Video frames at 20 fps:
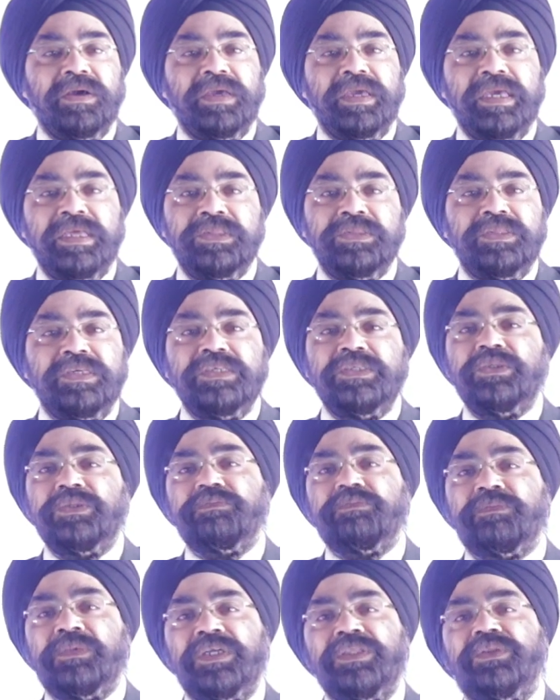in
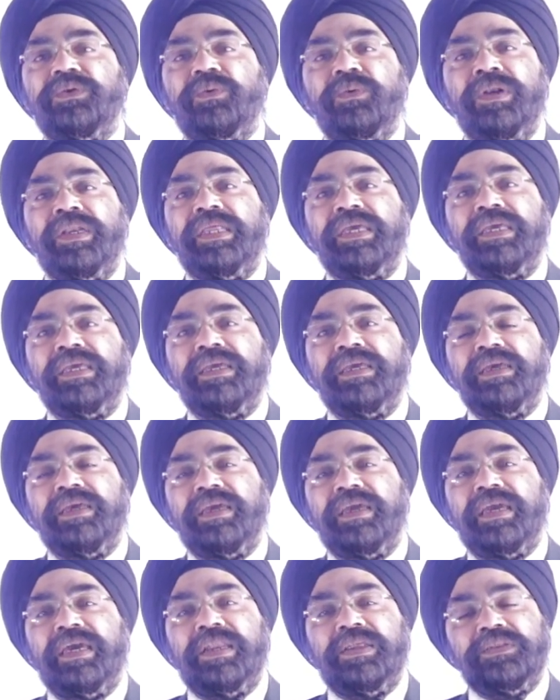this month only,
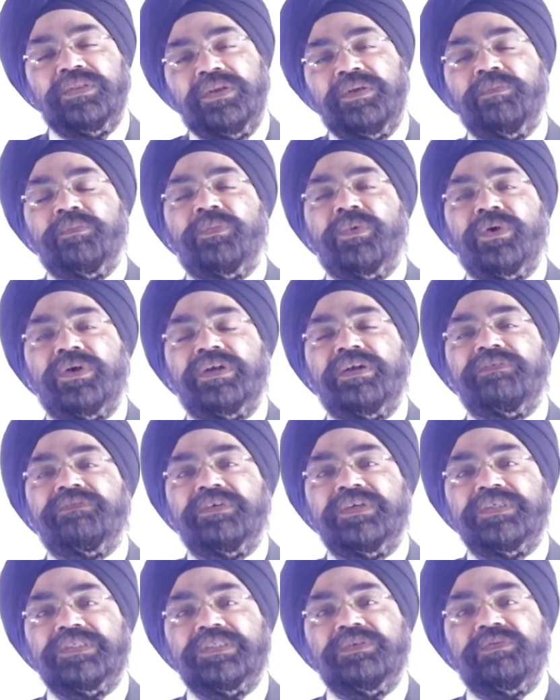another important
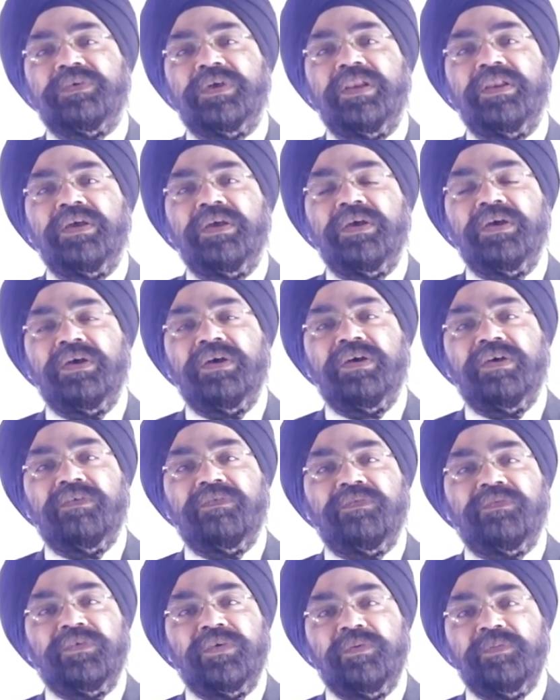festival
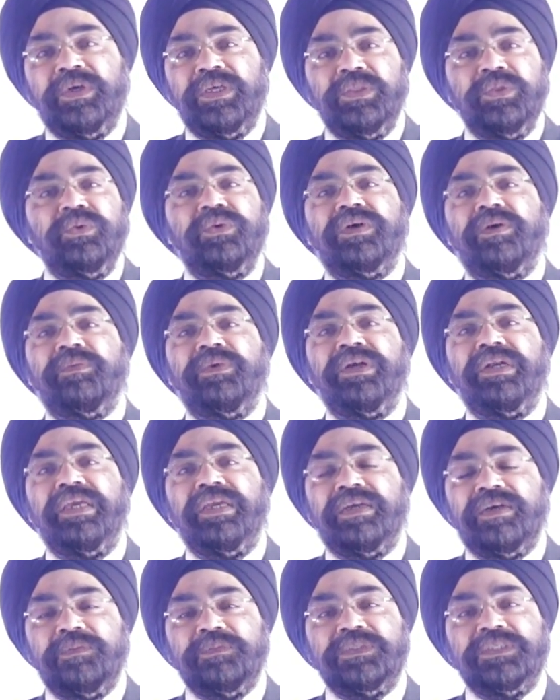from Hindu community
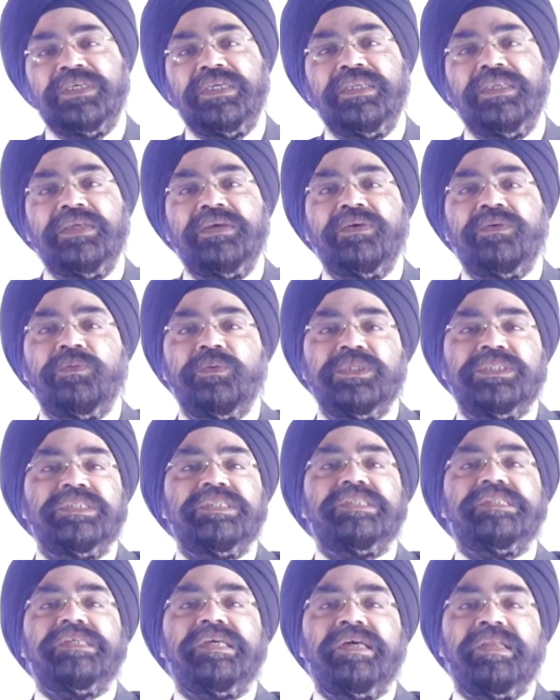comes in, which
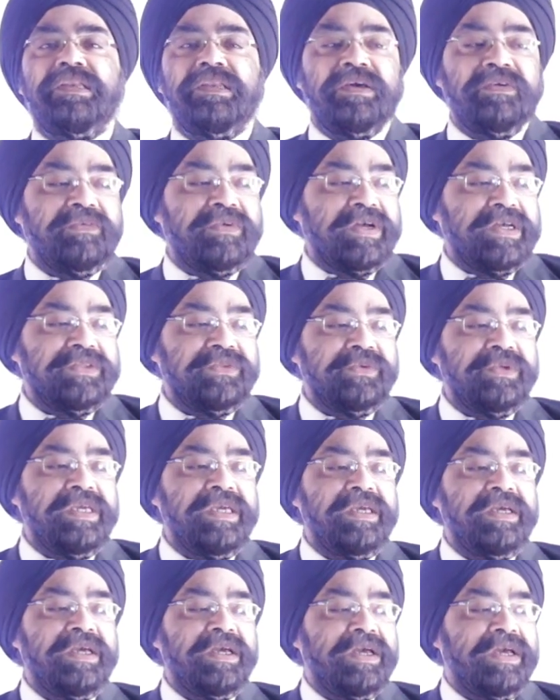is
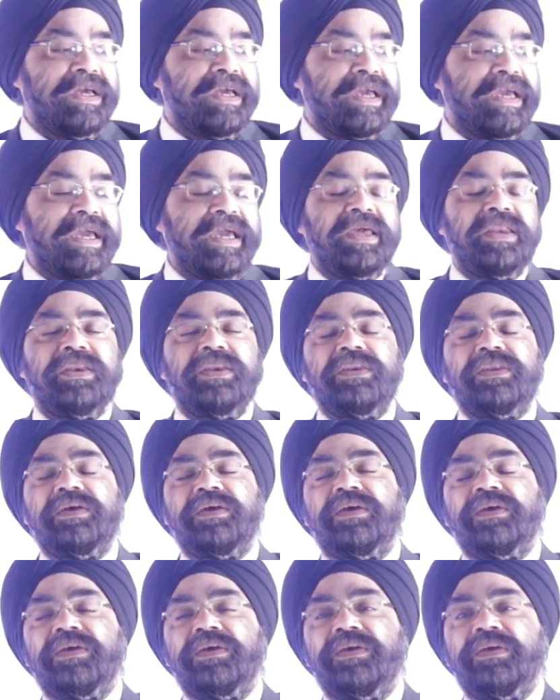Navratri, and
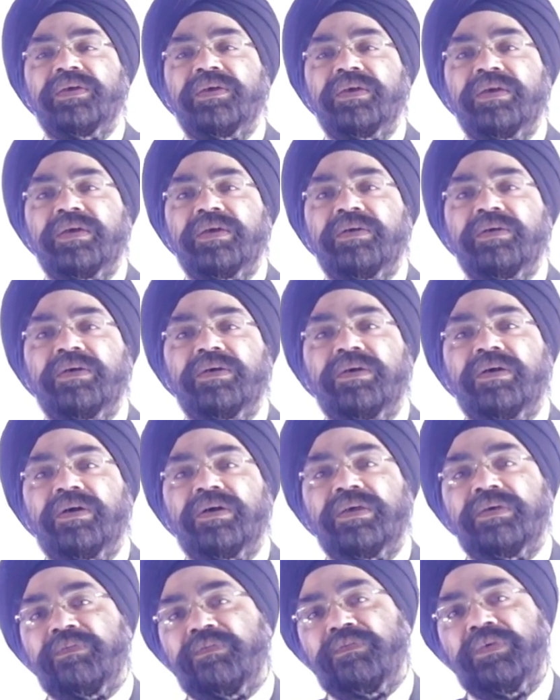
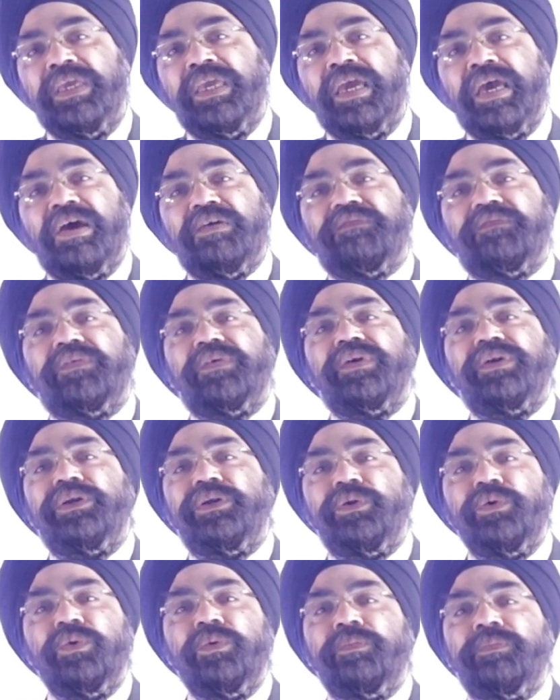we have
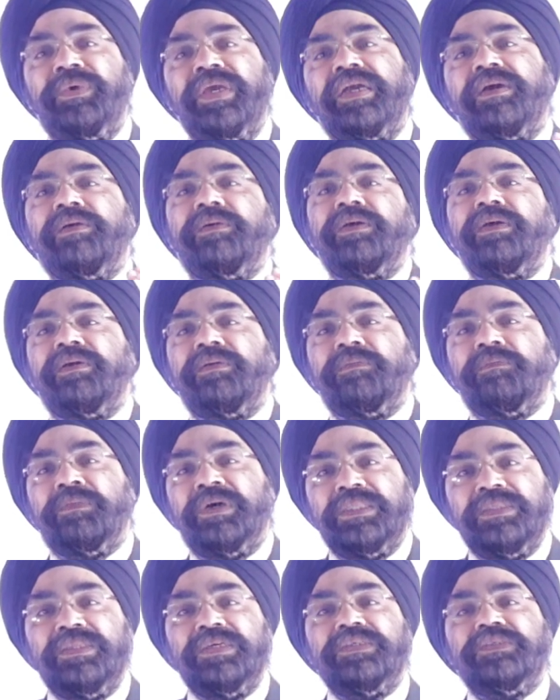two big
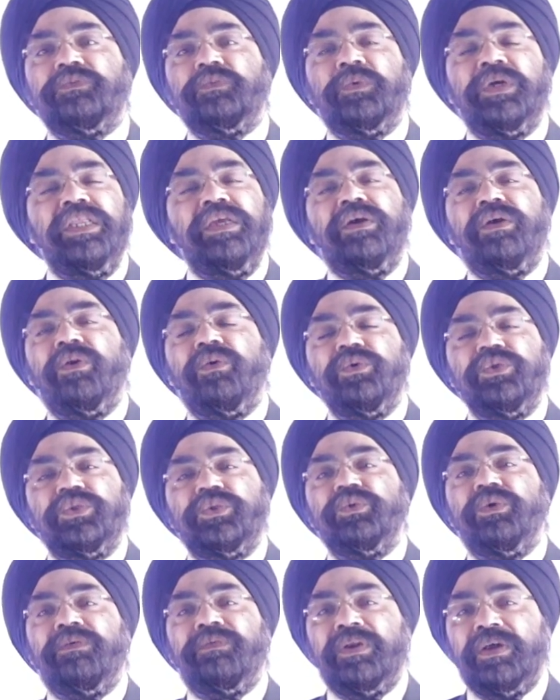mandirs very close
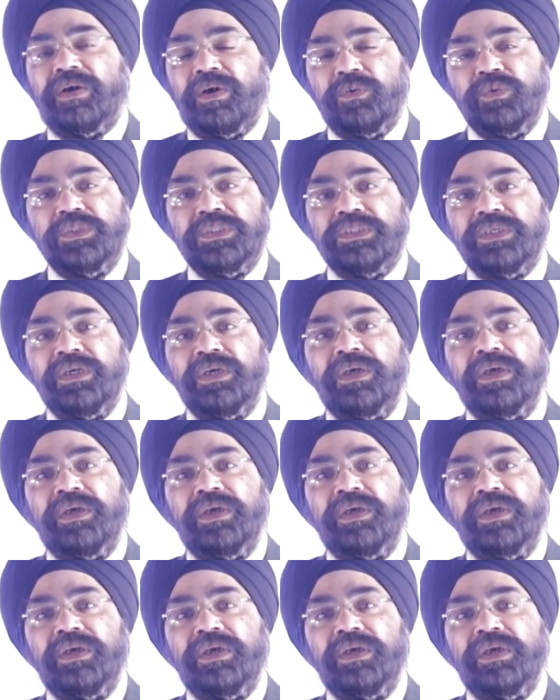to our house.